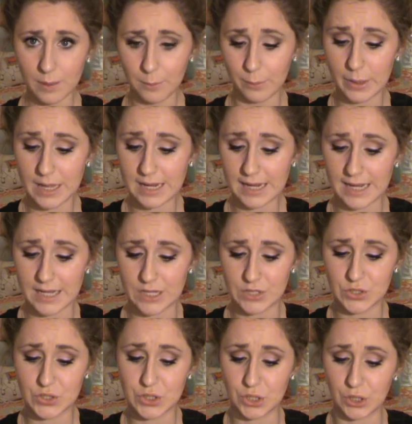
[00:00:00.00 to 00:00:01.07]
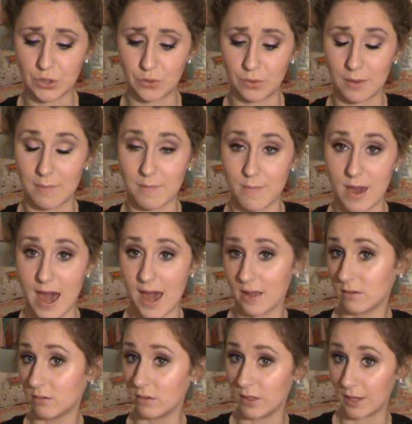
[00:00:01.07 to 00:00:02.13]
been into
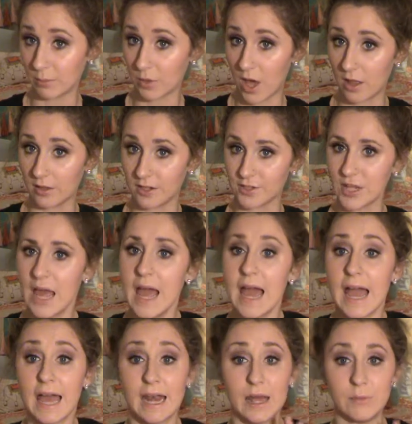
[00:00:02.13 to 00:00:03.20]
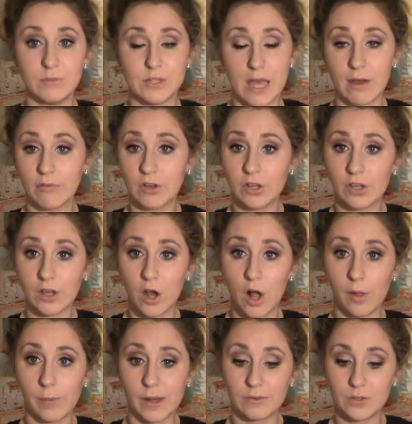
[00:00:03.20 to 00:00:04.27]
matte lip colors, and I'm definitely
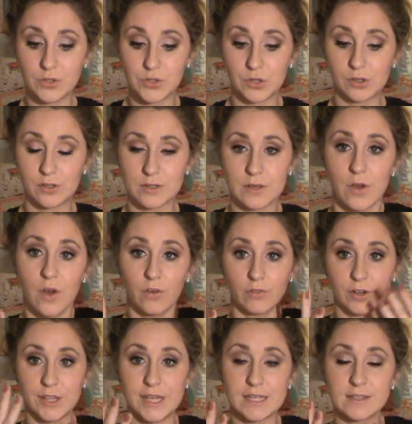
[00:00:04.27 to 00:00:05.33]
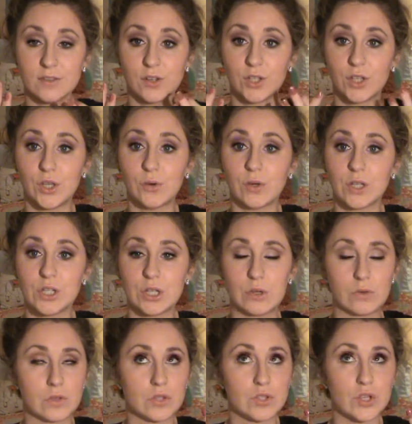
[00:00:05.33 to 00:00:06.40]
all about neutrals. For this look, you could do
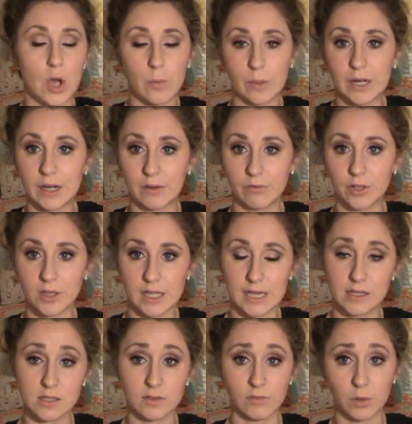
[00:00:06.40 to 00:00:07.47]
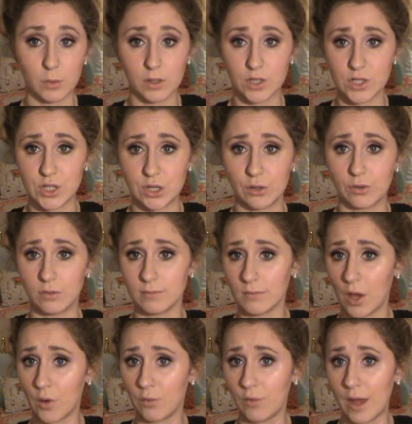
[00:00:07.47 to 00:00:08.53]
so many different things. If you want to do
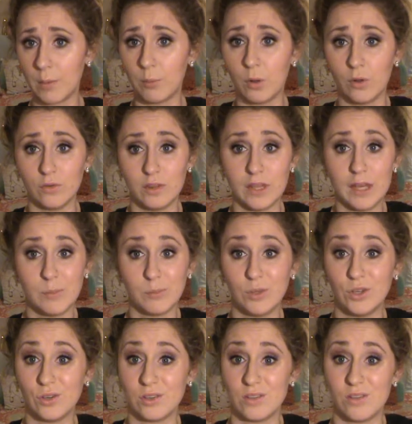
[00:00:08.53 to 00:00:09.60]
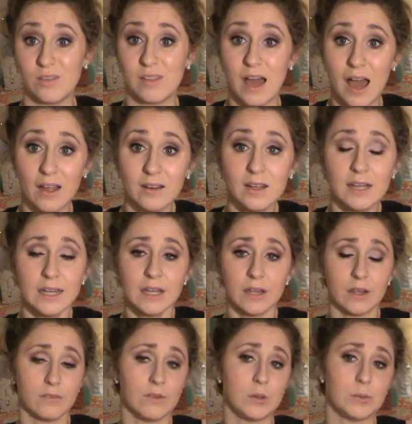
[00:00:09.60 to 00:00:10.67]
a red bold lip, you can do that.
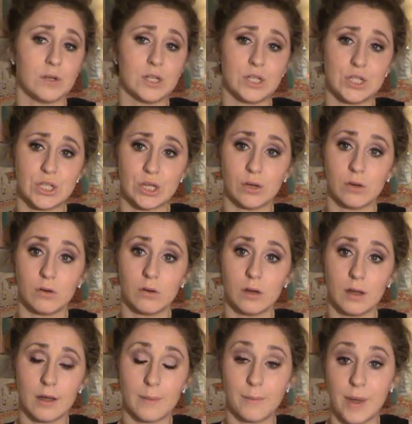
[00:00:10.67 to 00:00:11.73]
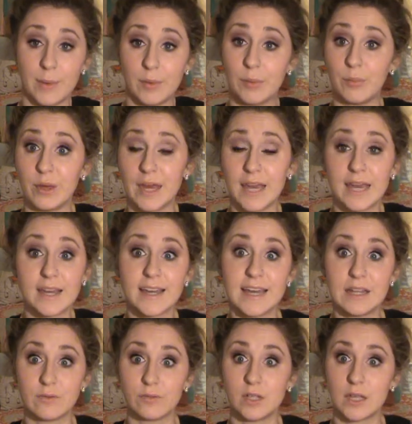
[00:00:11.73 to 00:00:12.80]
If you want to do a baby pink
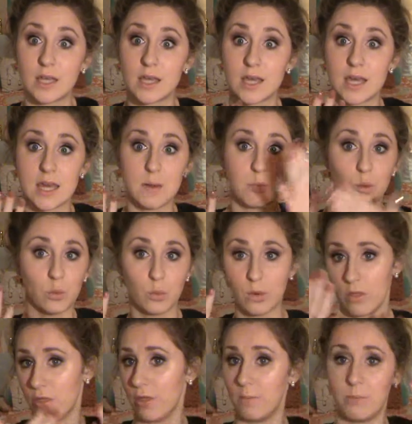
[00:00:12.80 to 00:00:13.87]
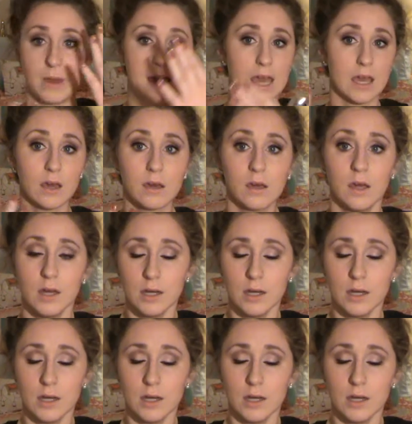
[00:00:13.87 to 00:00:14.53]
and really keep with the pink,